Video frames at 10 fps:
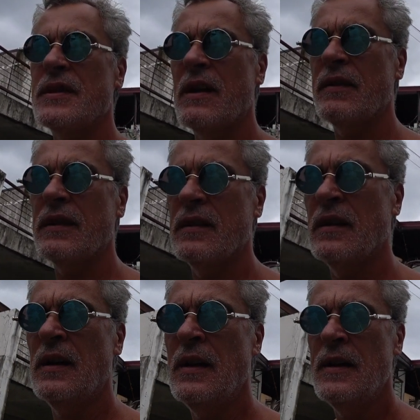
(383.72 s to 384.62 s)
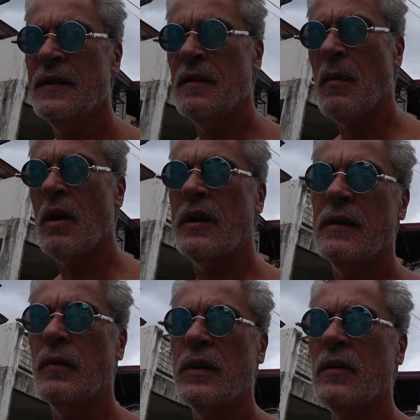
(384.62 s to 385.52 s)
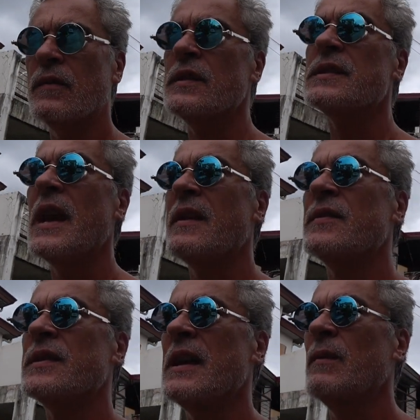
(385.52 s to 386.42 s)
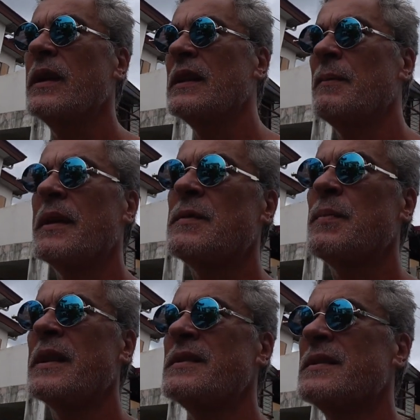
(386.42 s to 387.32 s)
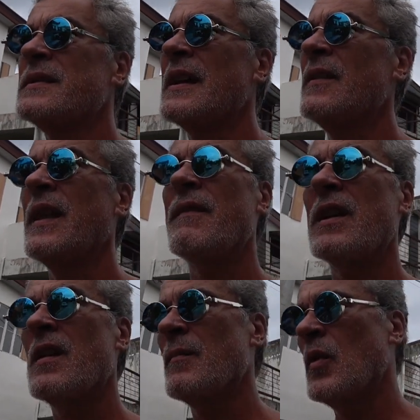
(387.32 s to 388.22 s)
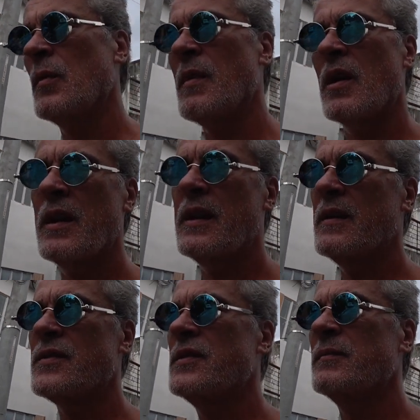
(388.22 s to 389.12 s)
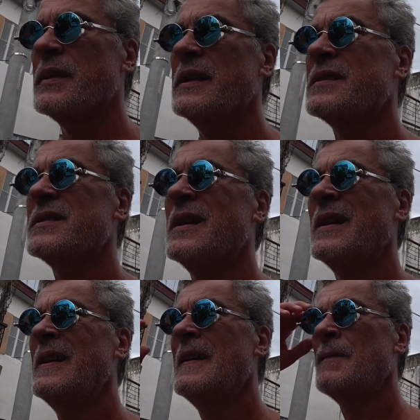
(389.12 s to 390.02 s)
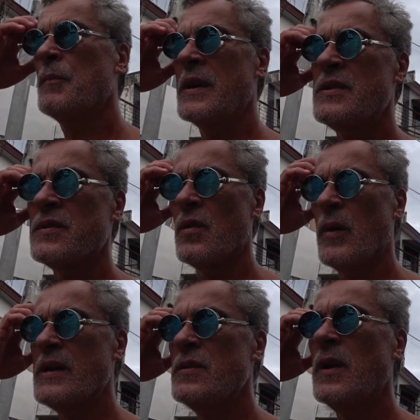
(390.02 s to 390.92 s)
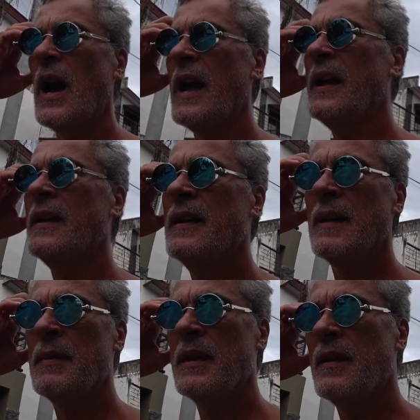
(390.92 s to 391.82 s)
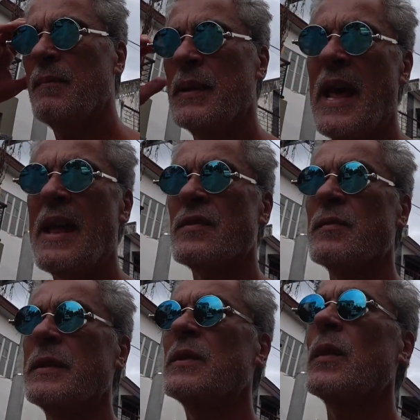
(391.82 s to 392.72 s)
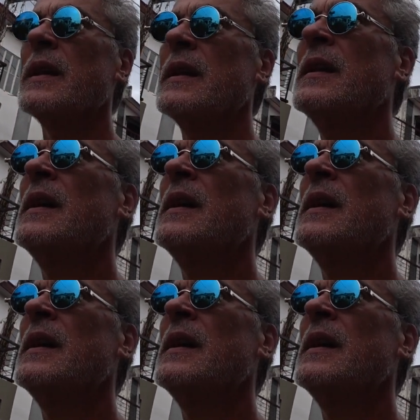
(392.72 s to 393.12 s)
down at the market. We go over to San Jose, we get the best prices. I know they have a Carmona market here too, but prices are way too high. I mean, bananas will be 20